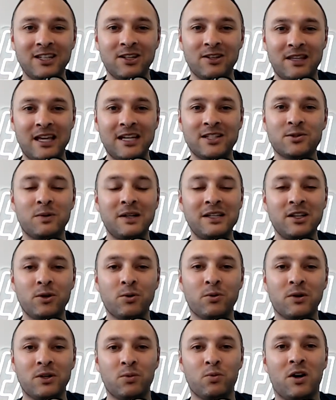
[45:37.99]
That's when you
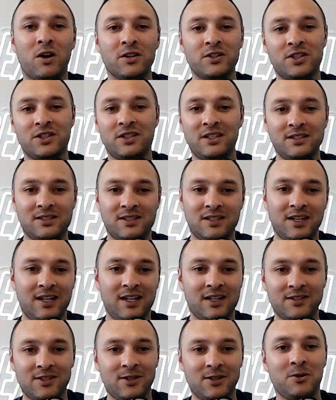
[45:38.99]
would watch these tier
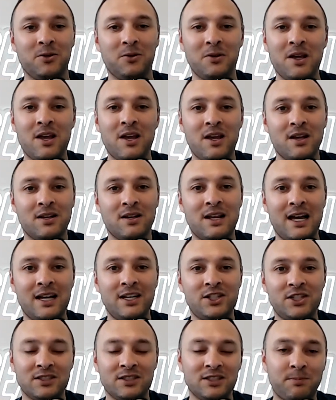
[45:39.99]
2
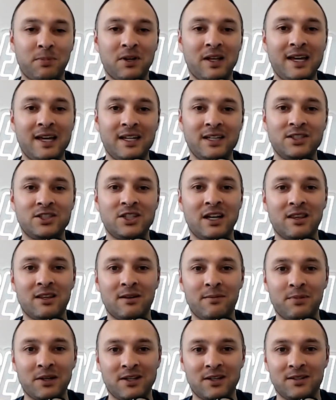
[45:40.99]
nations play each other
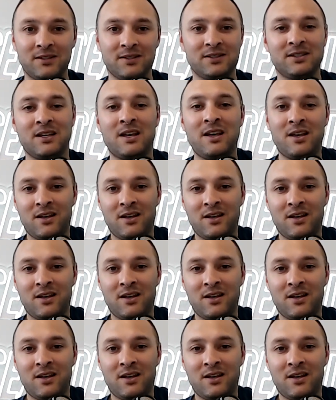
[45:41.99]
because